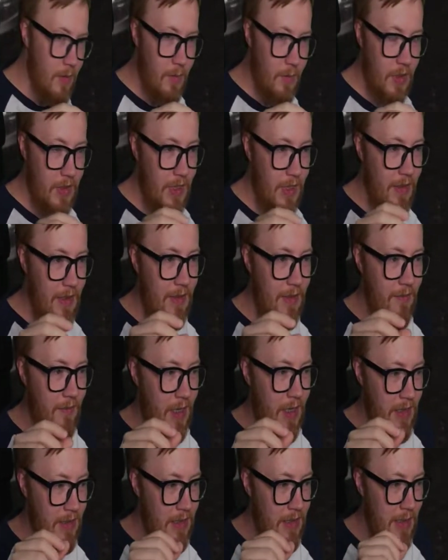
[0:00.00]
But I
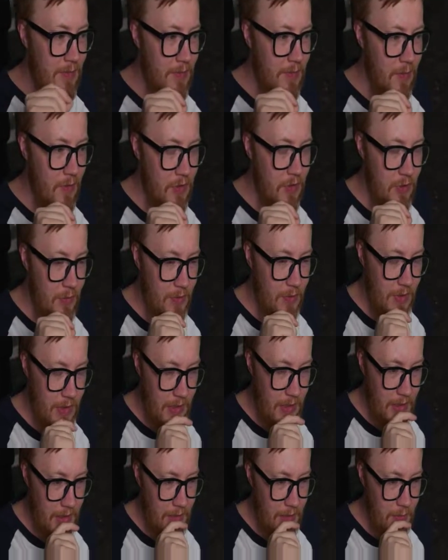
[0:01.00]
find Games Workshop
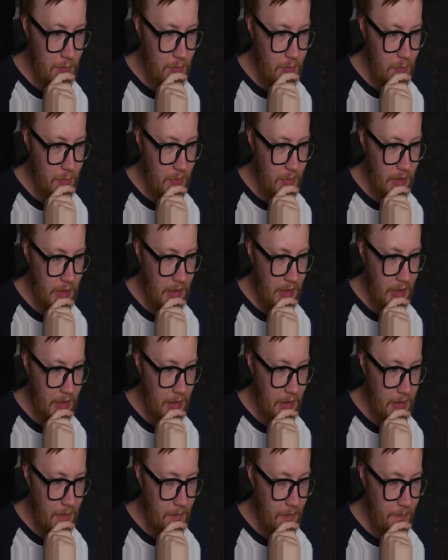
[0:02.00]
yellow to
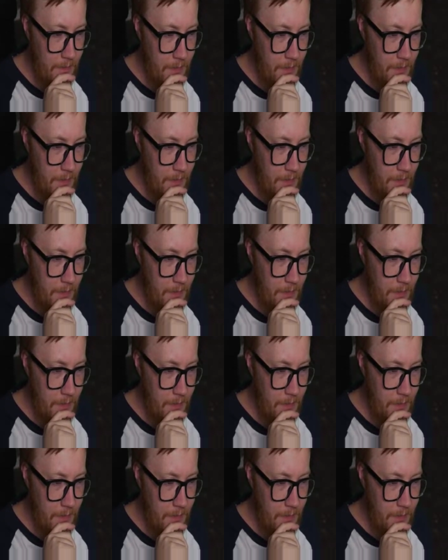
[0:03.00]
be